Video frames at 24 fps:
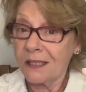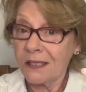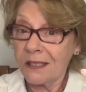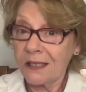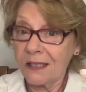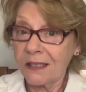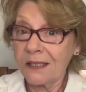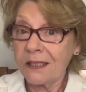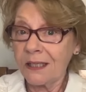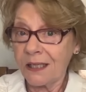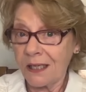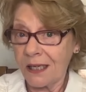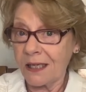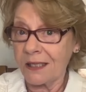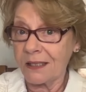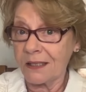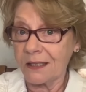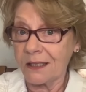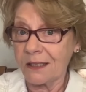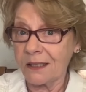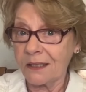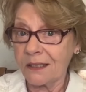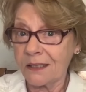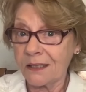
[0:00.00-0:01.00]
In the
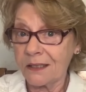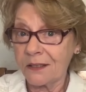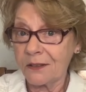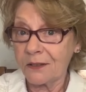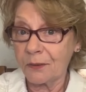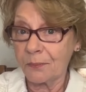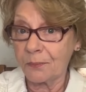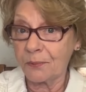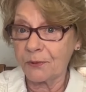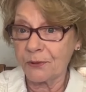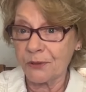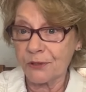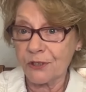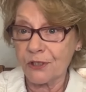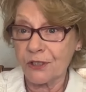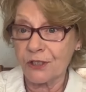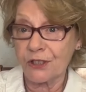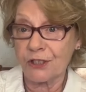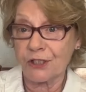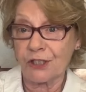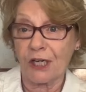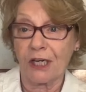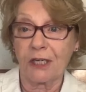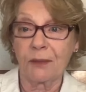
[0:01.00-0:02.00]
end, the books that
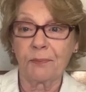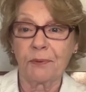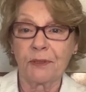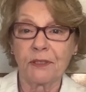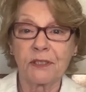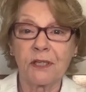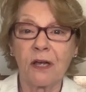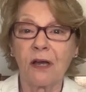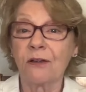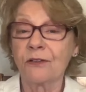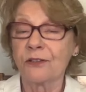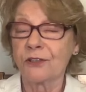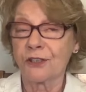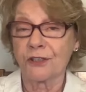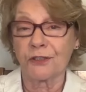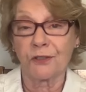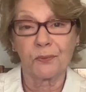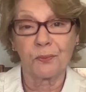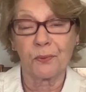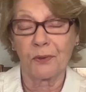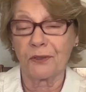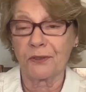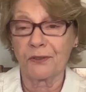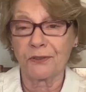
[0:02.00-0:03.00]
shape us aren't
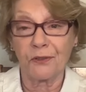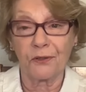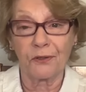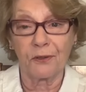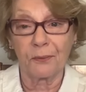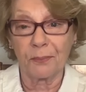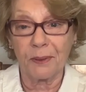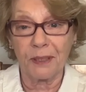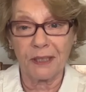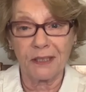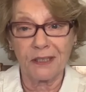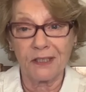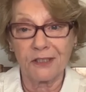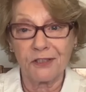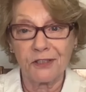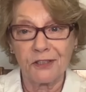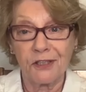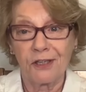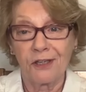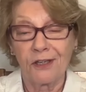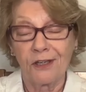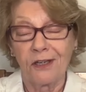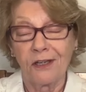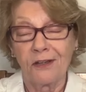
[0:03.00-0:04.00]
just words on a page,
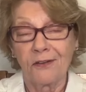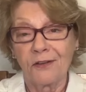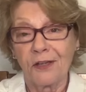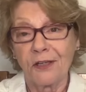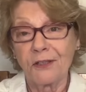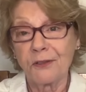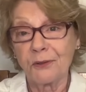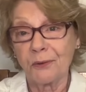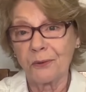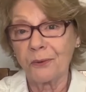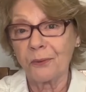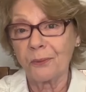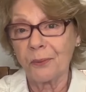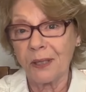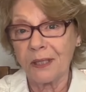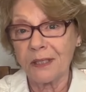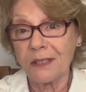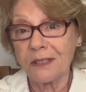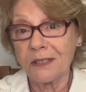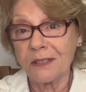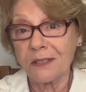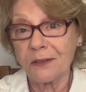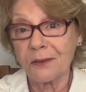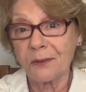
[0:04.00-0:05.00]
they're
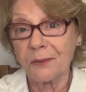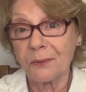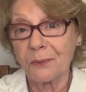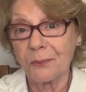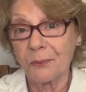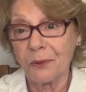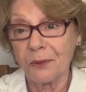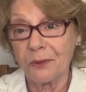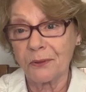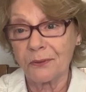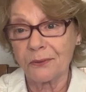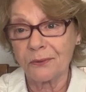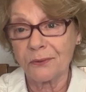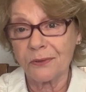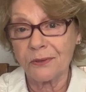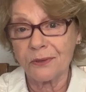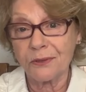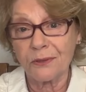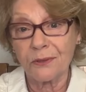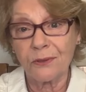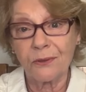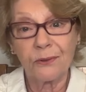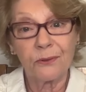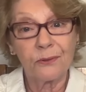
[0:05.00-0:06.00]
doorways to new worlds,
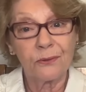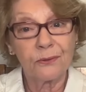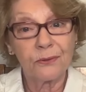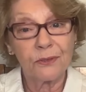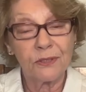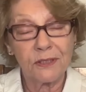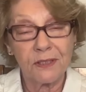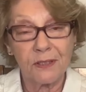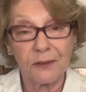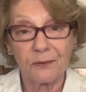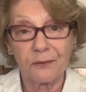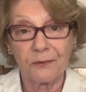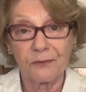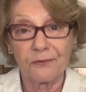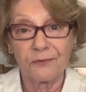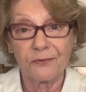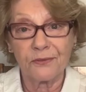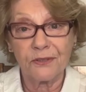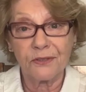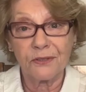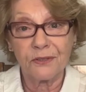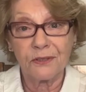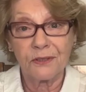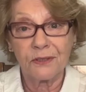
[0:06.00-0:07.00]
new
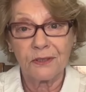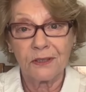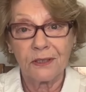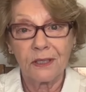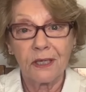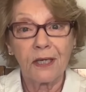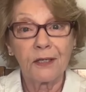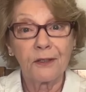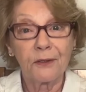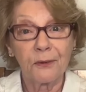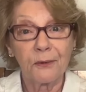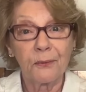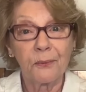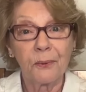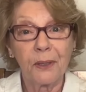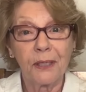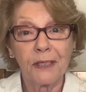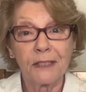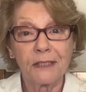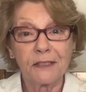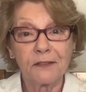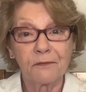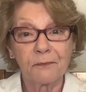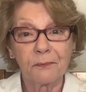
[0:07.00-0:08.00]
selves, and new
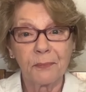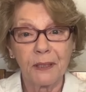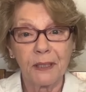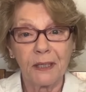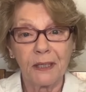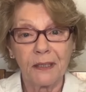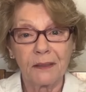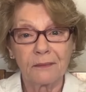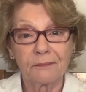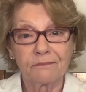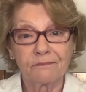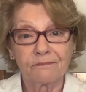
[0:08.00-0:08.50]
ways of being.